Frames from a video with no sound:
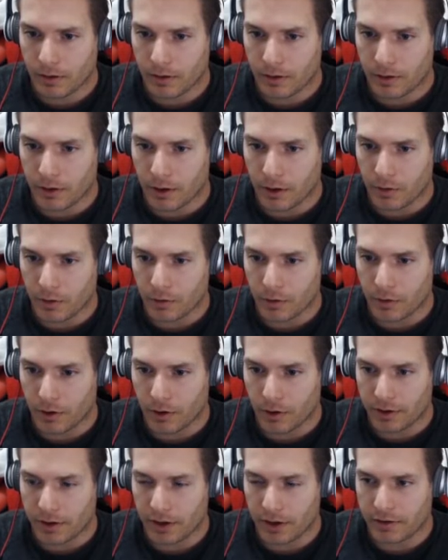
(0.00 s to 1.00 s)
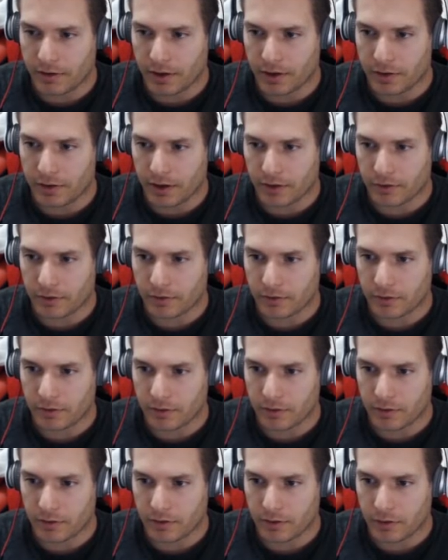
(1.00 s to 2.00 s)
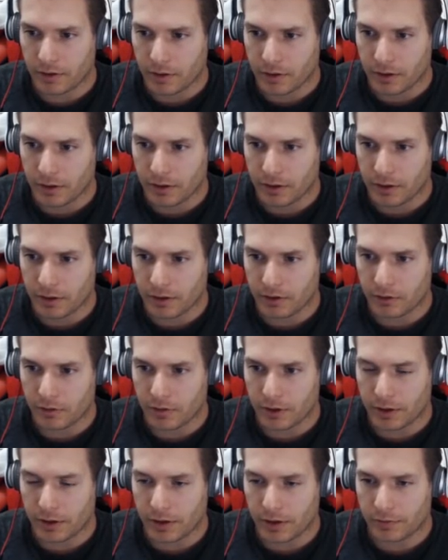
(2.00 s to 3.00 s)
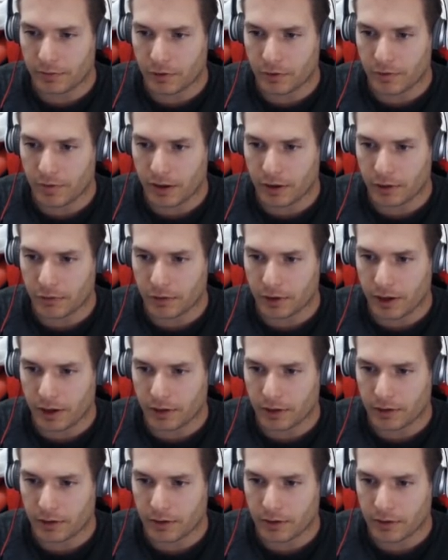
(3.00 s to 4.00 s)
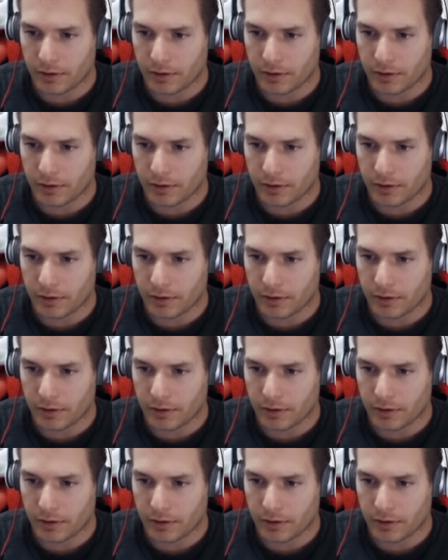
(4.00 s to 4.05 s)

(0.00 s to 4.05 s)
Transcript: No, yes, yes, yes. And this is why you have 2 Vajrayana.